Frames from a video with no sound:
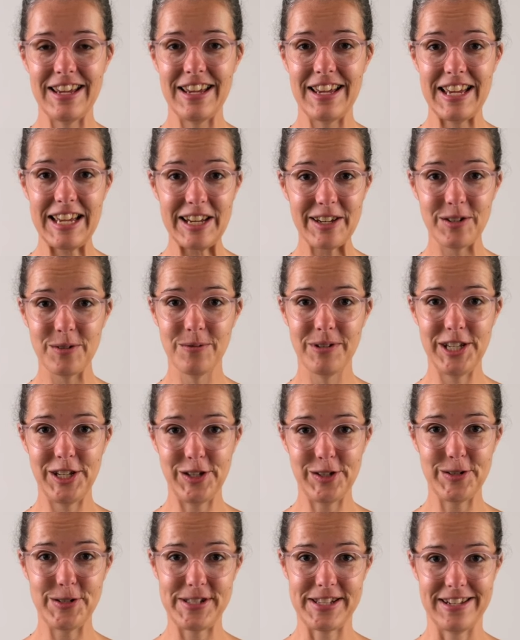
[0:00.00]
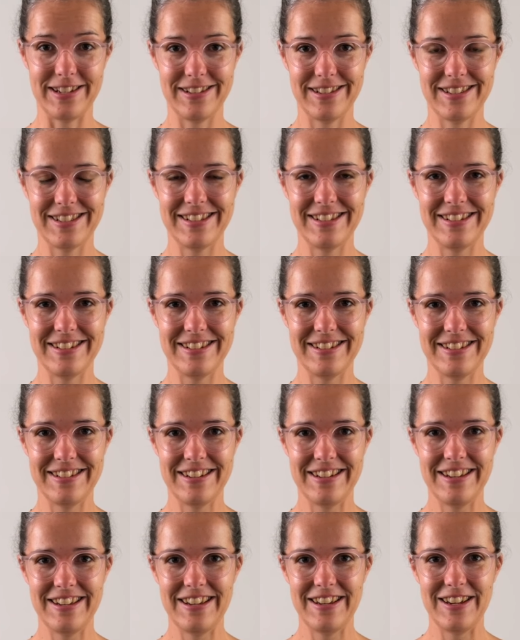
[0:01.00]
How do we use it?
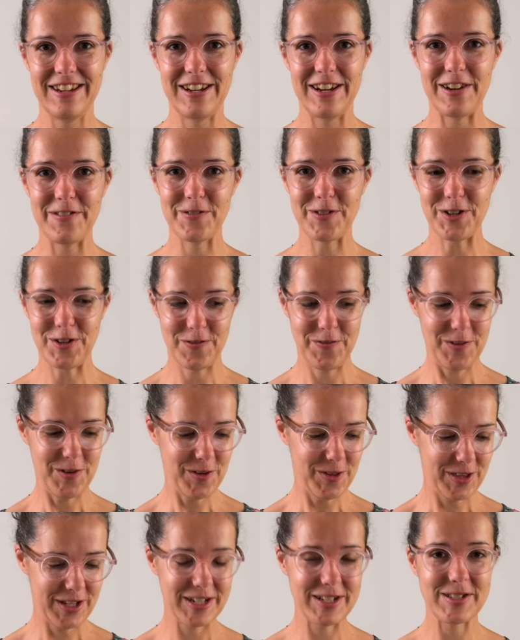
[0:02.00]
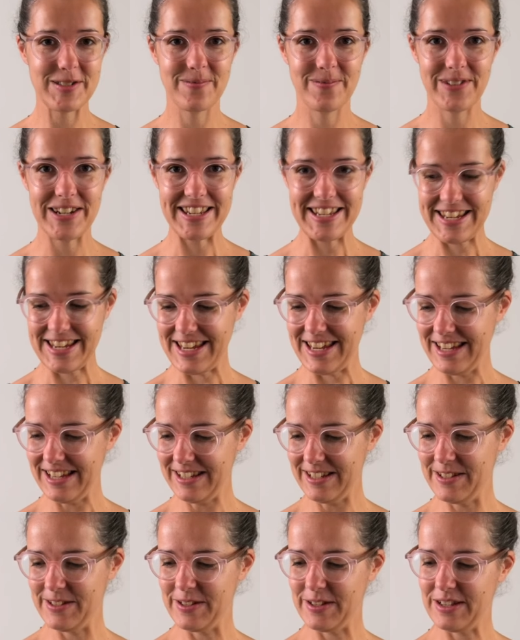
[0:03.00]
I've got a few things ready here.